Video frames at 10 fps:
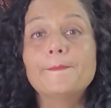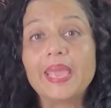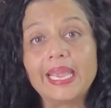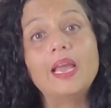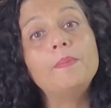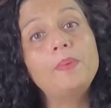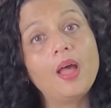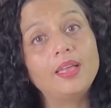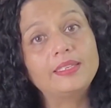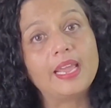Pick a
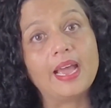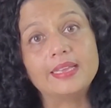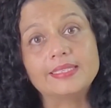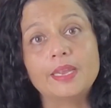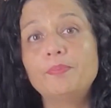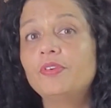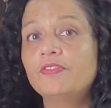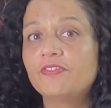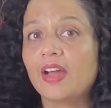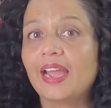podcast that
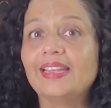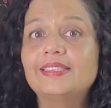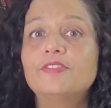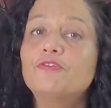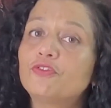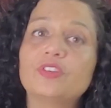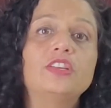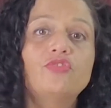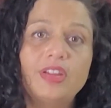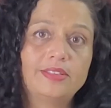provides free
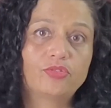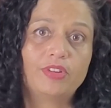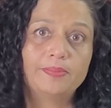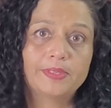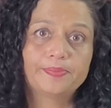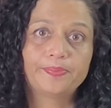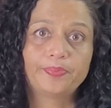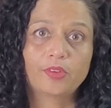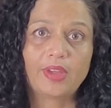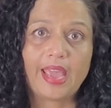transcripts,
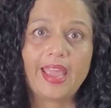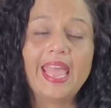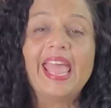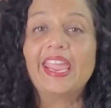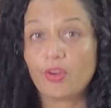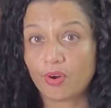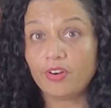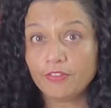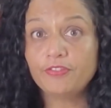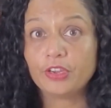okay? Here
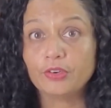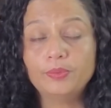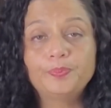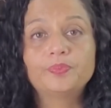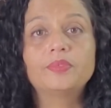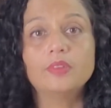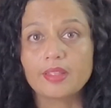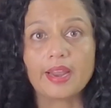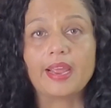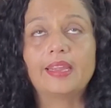are a few
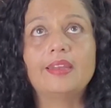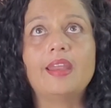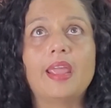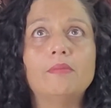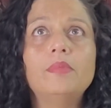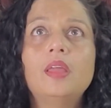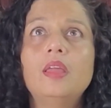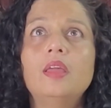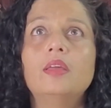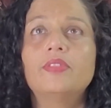that I can name.
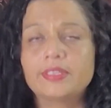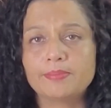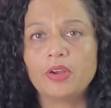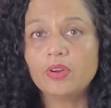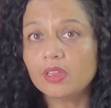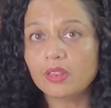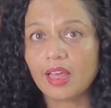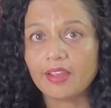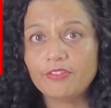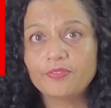This American
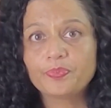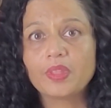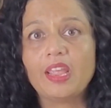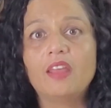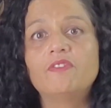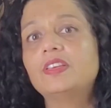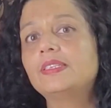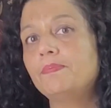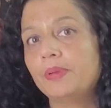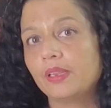Life,
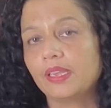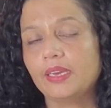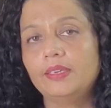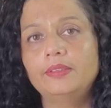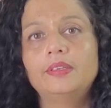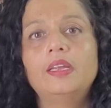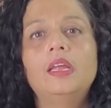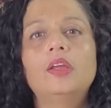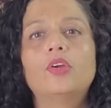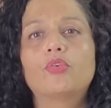Invisibilia,
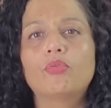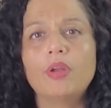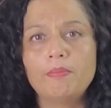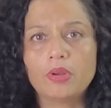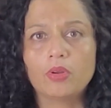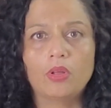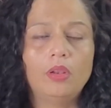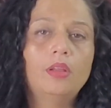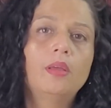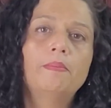
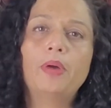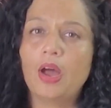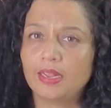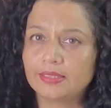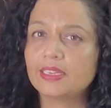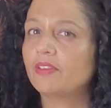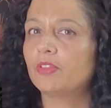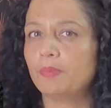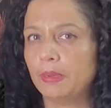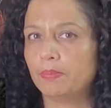Criminal, Pod Save
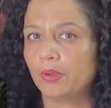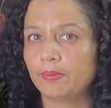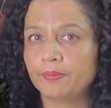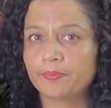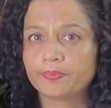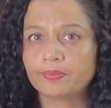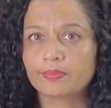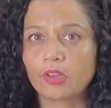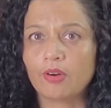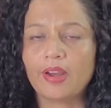the People.
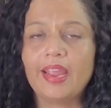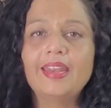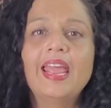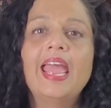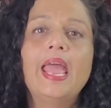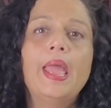All right?